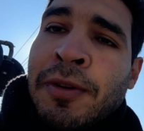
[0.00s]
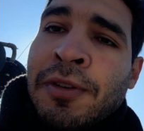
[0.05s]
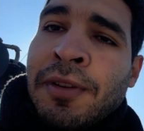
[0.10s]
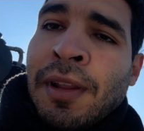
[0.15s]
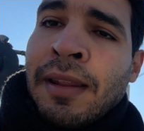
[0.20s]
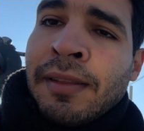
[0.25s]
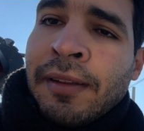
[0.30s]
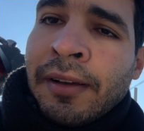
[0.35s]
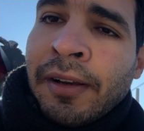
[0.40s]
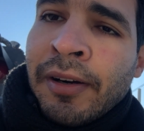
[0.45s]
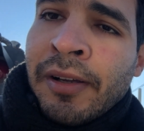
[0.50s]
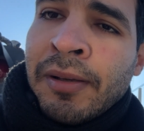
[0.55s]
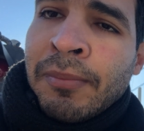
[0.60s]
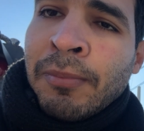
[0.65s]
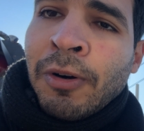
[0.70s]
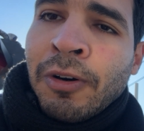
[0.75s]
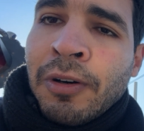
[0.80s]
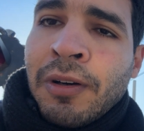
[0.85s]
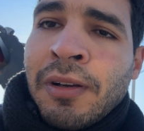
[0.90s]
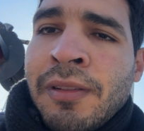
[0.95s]
than the gray
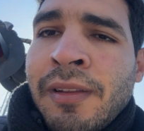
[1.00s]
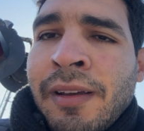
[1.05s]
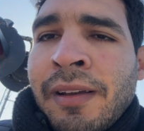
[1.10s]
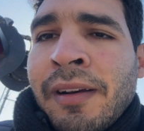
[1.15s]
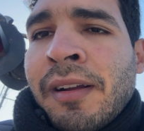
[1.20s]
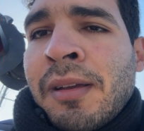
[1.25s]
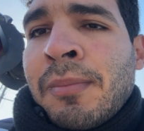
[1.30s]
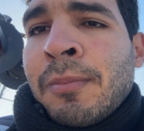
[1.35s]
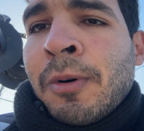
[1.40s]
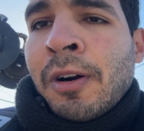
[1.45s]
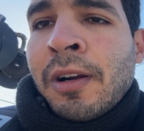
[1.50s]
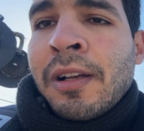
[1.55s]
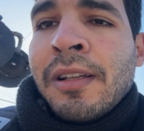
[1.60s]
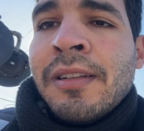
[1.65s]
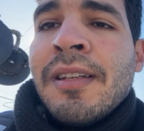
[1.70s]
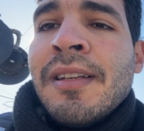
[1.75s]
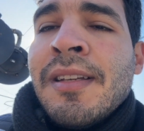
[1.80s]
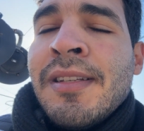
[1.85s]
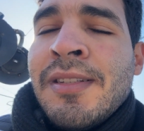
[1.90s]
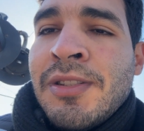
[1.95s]
market. The gray market
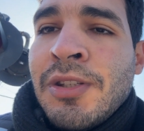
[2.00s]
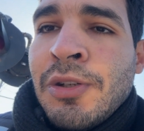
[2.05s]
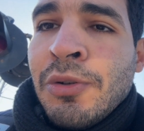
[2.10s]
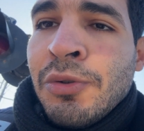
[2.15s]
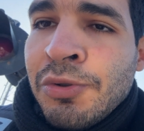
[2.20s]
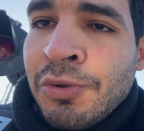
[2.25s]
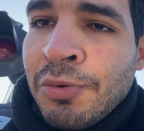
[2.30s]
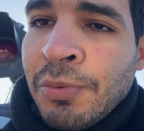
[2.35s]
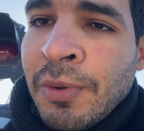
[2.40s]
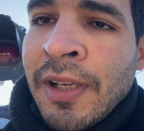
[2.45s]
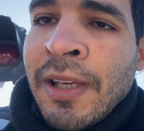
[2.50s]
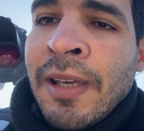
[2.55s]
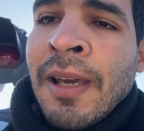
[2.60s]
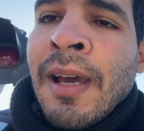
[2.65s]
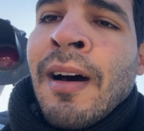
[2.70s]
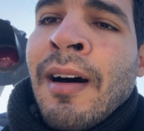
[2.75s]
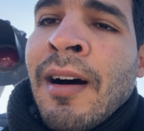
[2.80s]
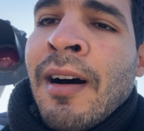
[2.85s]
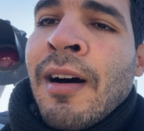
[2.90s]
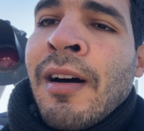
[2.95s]
is usually
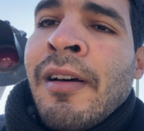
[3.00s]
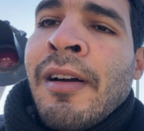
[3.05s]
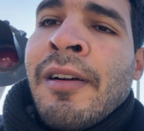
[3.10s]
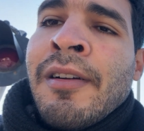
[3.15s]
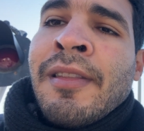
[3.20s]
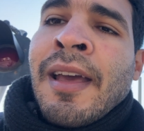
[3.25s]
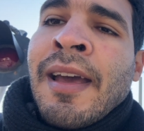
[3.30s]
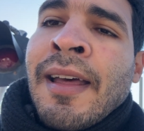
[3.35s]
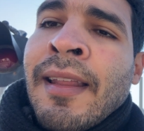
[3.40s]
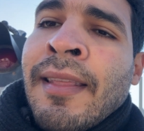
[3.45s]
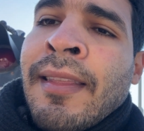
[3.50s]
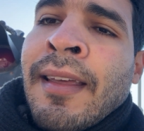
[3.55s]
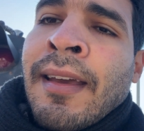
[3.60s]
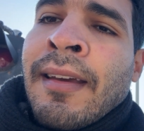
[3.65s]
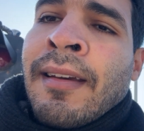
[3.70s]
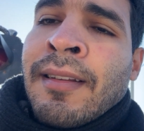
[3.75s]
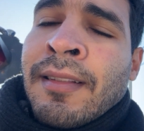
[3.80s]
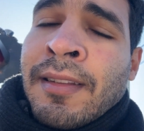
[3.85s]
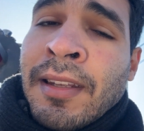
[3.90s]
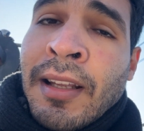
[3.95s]
higher than
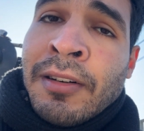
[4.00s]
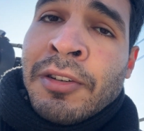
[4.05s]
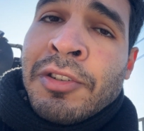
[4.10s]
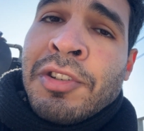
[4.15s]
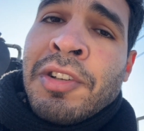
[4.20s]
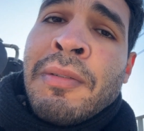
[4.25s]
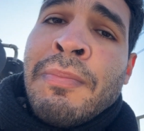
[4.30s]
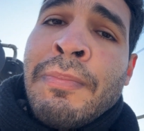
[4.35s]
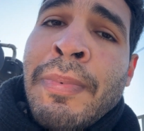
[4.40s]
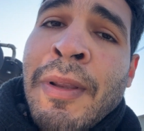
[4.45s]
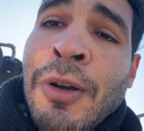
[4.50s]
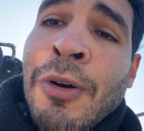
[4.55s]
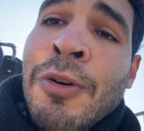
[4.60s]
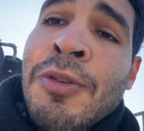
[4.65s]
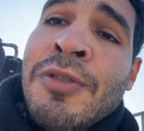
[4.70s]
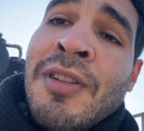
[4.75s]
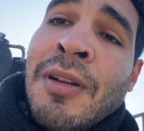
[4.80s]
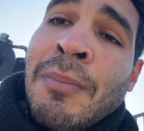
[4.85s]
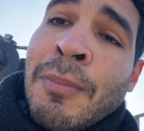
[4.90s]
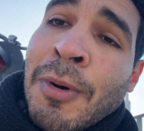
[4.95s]
the dealership
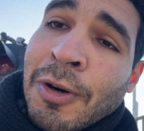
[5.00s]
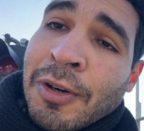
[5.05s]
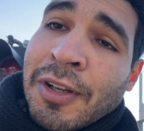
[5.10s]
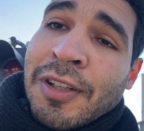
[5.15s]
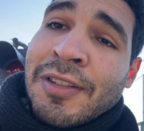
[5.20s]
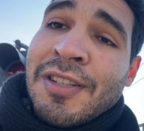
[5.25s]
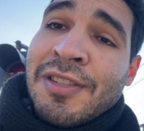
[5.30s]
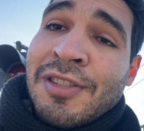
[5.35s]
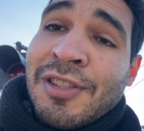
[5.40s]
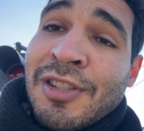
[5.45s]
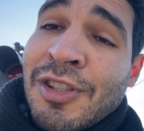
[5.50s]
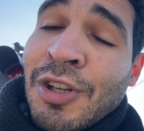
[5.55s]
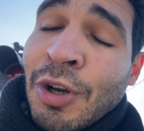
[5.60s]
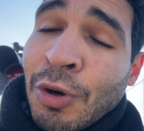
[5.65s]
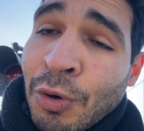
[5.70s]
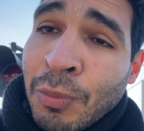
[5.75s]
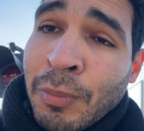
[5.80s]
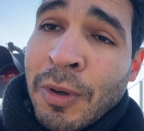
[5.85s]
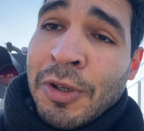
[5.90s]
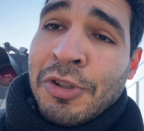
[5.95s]
because the market is
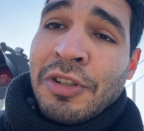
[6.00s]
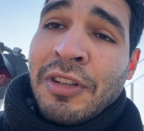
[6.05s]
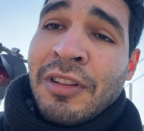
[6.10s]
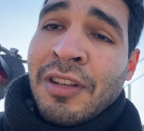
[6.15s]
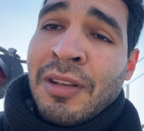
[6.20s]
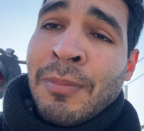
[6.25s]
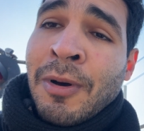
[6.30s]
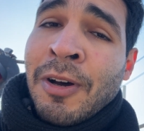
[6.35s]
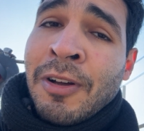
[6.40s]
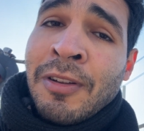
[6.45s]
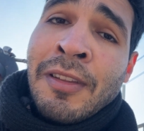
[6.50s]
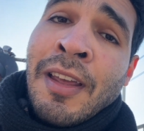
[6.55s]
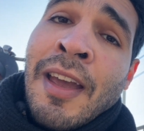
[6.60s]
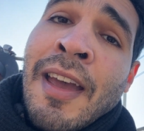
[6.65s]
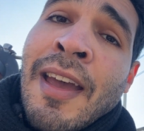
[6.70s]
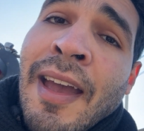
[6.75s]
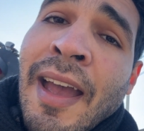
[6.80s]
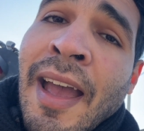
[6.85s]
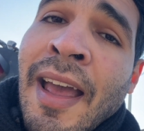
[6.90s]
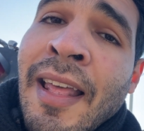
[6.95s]
so much in demand
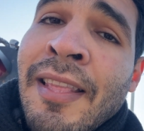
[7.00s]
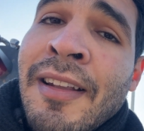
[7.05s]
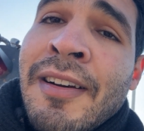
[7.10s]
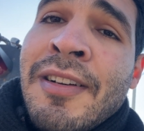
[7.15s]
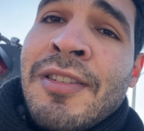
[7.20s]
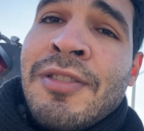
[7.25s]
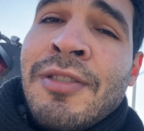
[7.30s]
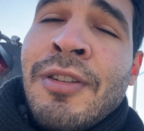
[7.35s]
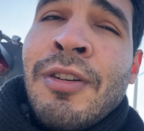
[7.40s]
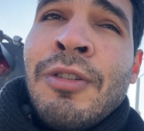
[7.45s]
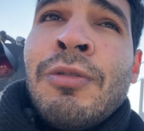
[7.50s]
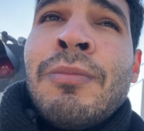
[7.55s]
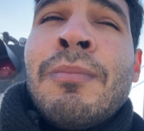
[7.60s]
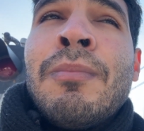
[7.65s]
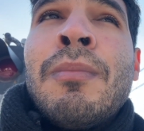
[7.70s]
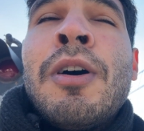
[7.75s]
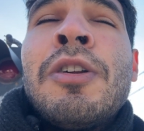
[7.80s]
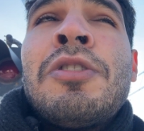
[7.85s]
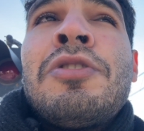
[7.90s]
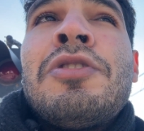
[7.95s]
and there is not
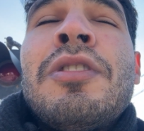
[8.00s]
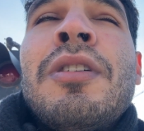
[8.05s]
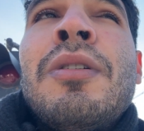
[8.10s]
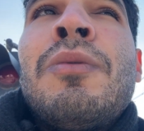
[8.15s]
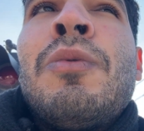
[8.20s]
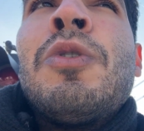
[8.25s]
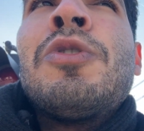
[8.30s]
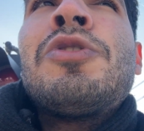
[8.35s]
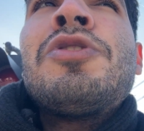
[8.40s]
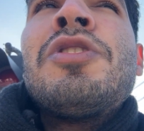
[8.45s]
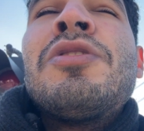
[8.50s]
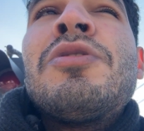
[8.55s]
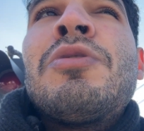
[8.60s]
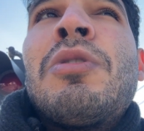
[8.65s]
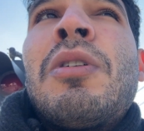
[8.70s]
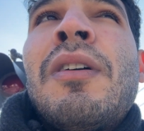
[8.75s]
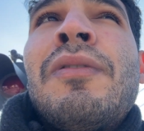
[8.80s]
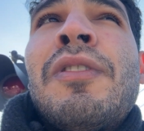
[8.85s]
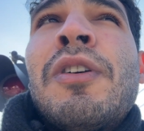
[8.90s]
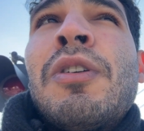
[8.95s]
much watches to
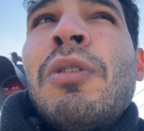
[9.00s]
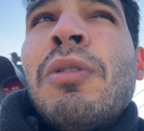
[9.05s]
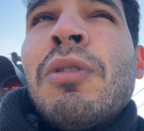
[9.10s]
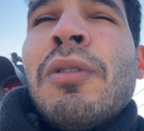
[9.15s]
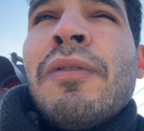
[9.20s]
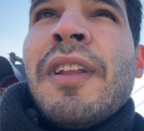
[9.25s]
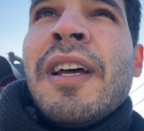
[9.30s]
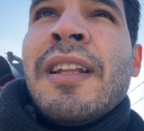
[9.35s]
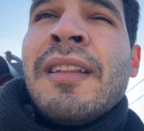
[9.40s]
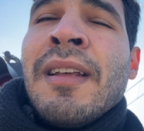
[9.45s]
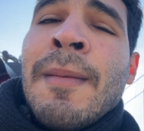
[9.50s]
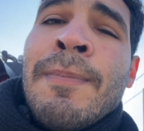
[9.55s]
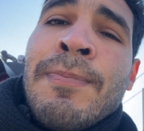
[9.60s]
cover all of that.